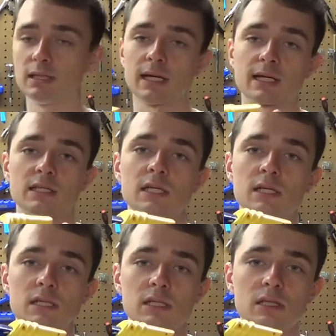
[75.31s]
Tech
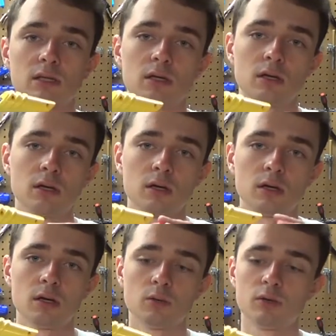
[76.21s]
6,
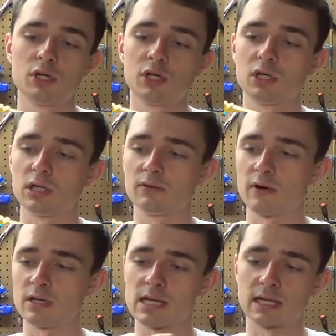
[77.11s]
which as
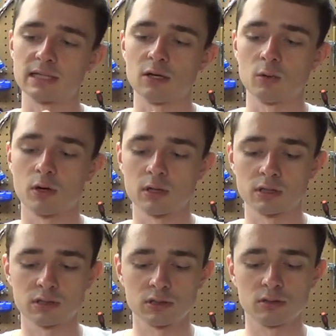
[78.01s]
far as I can tell works,